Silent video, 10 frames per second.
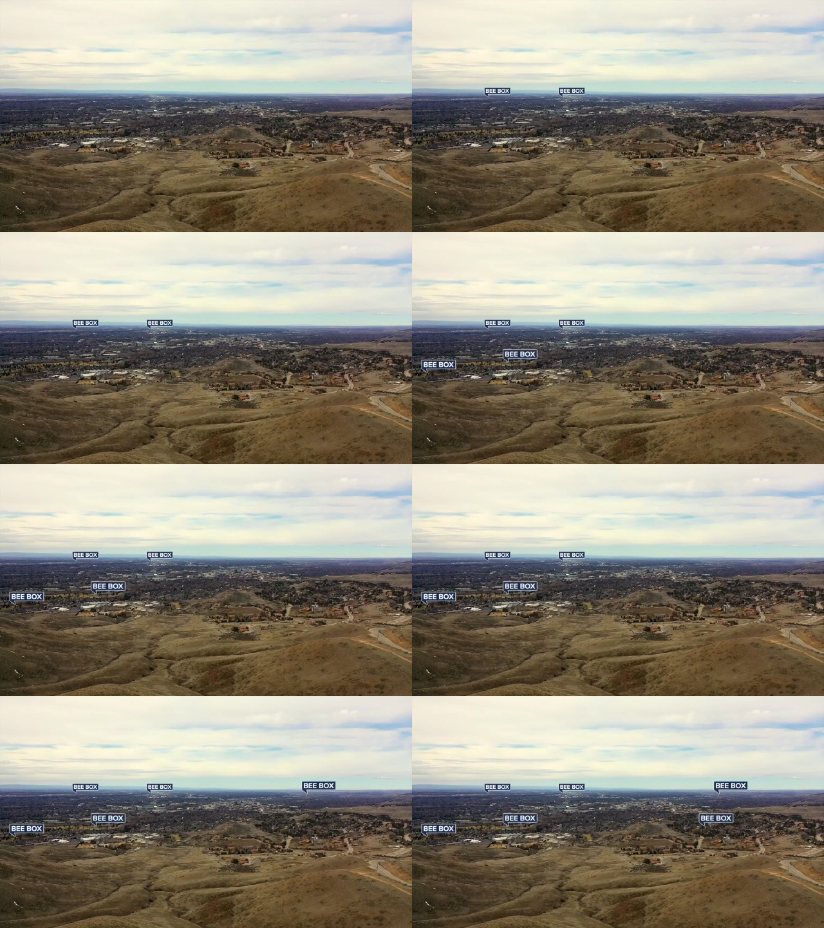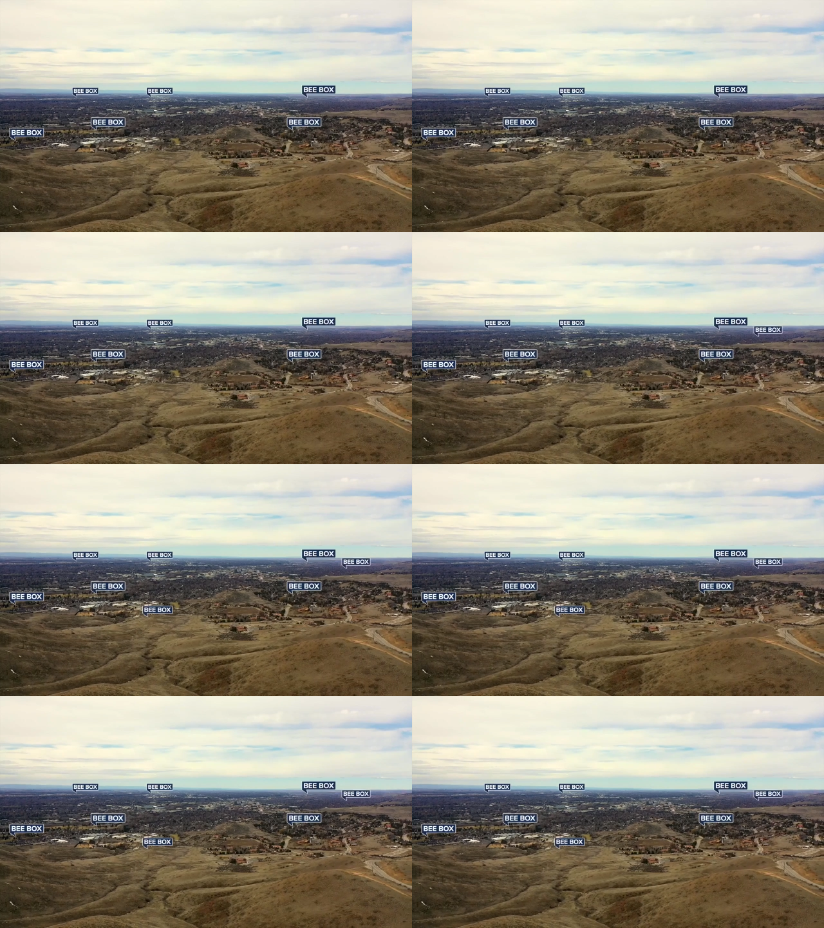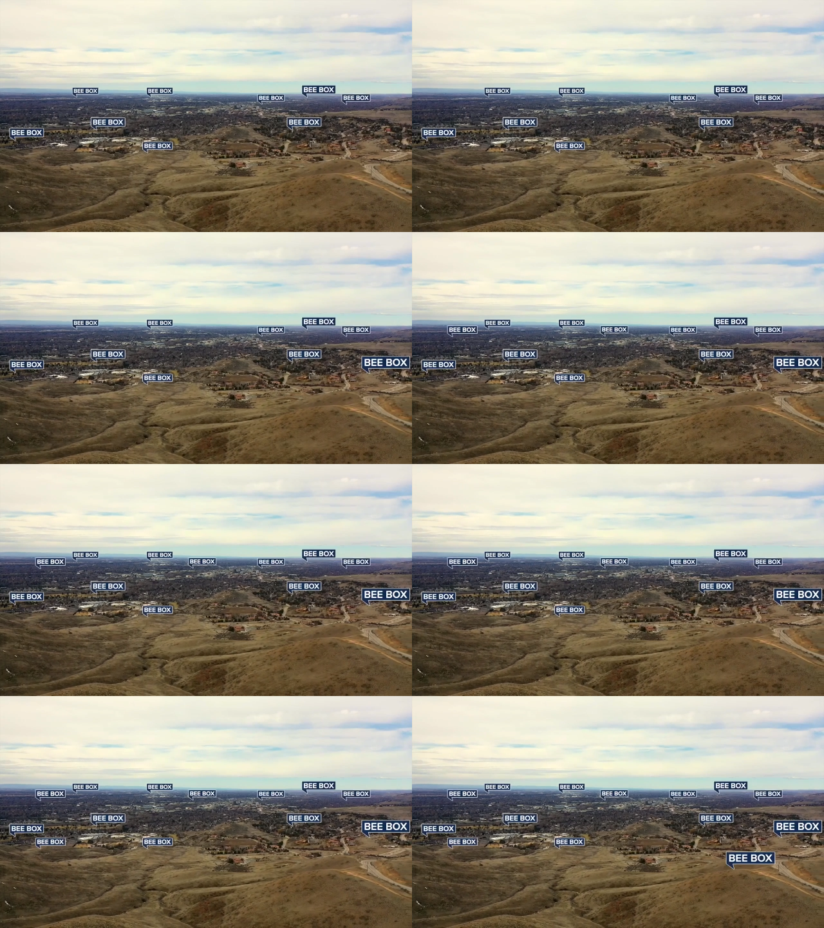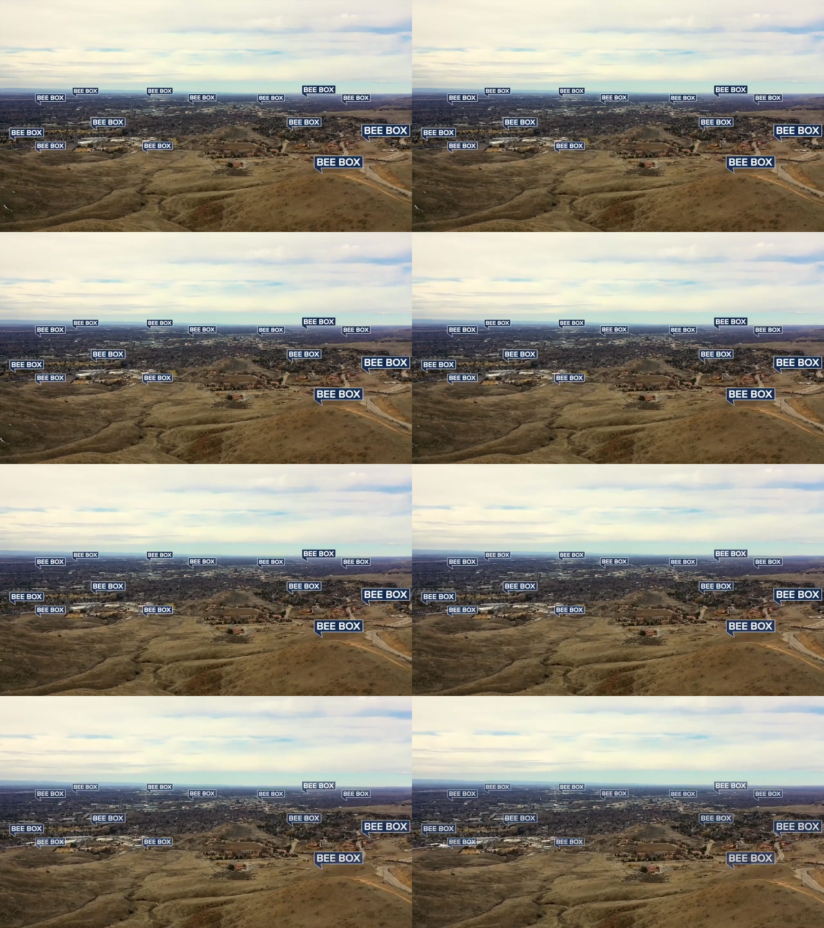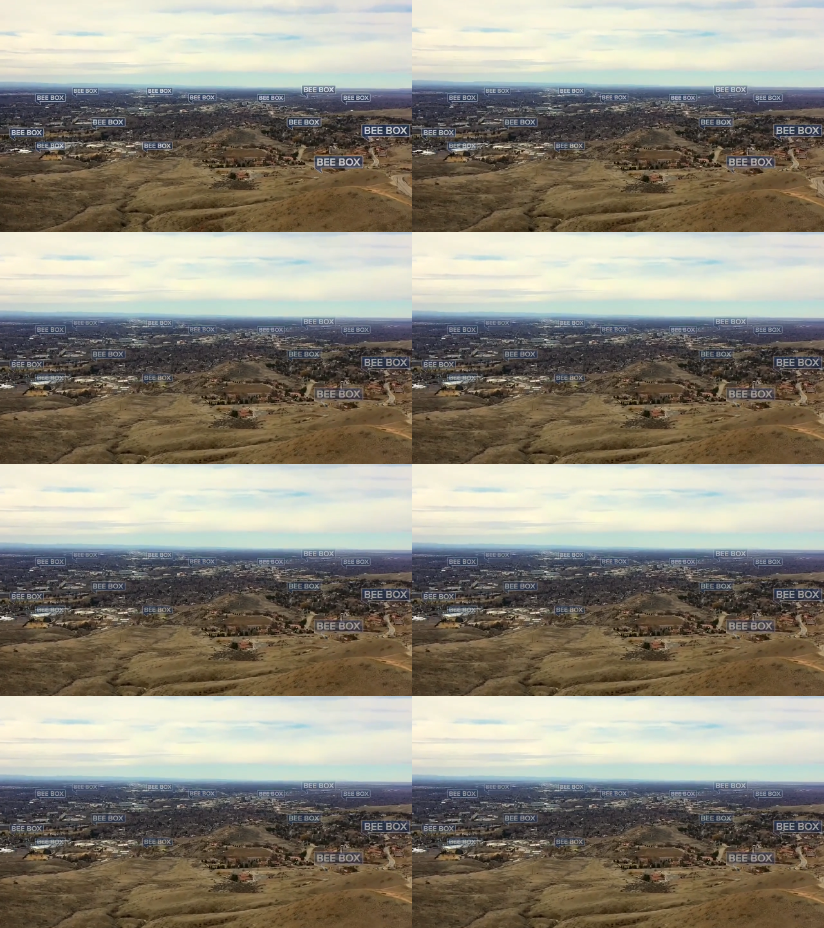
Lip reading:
(no speaker visible)